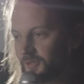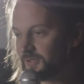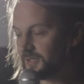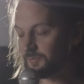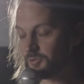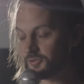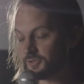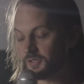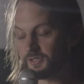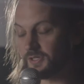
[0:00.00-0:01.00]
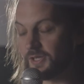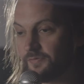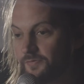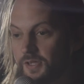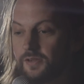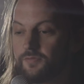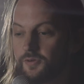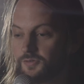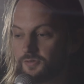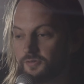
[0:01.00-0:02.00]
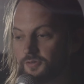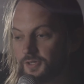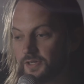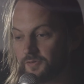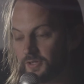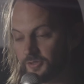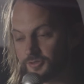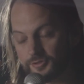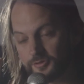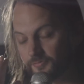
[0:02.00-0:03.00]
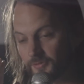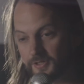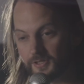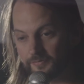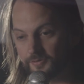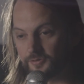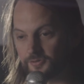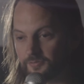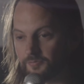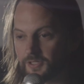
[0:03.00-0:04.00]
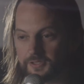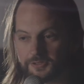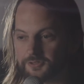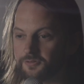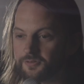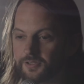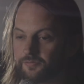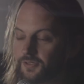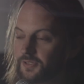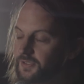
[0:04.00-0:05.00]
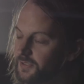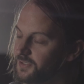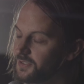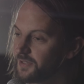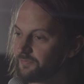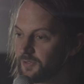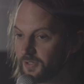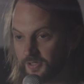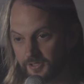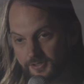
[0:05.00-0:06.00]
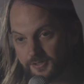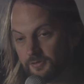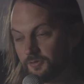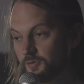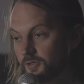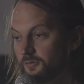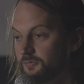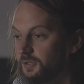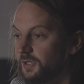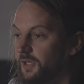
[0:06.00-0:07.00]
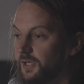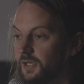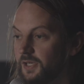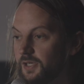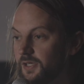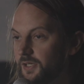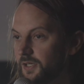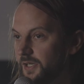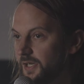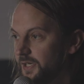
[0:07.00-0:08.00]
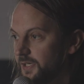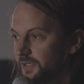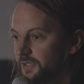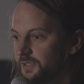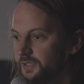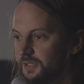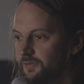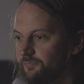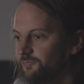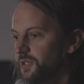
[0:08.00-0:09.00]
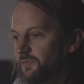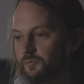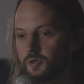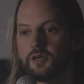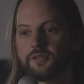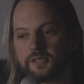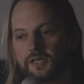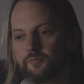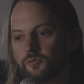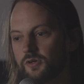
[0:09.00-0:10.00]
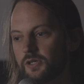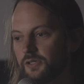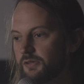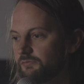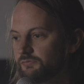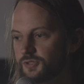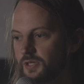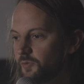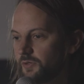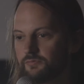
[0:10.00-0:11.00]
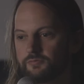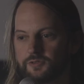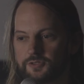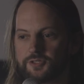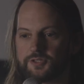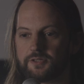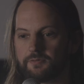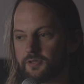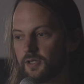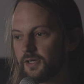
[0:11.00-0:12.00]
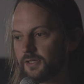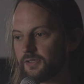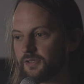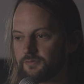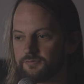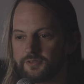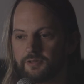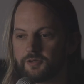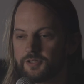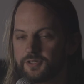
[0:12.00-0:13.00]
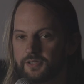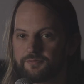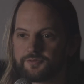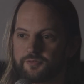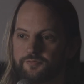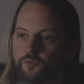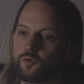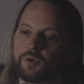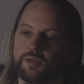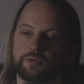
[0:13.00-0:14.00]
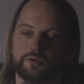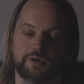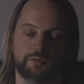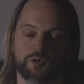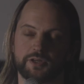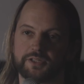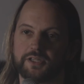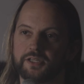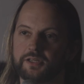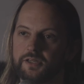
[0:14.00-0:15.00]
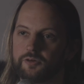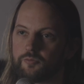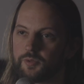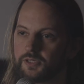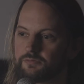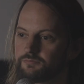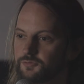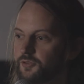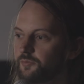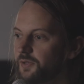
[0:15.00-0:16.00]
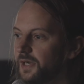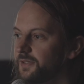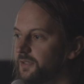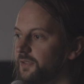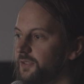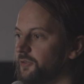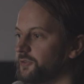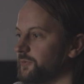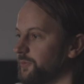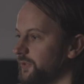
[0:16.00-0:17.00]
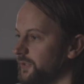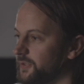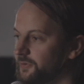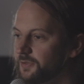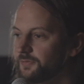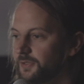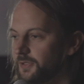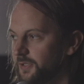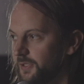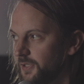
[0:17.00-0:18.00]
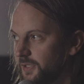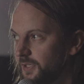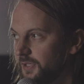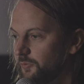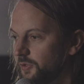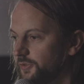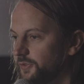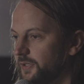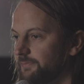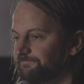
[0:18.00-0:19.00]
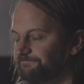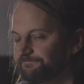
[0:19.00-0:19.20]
that person can either have the headphones on, or you can have another student with the headphones on, making sure that everything is going well, and someone behind the camera, and then someone assisting with lighting, and that way you can have sort of 4 people around one kit and all being sort of practically contributing to it at one time.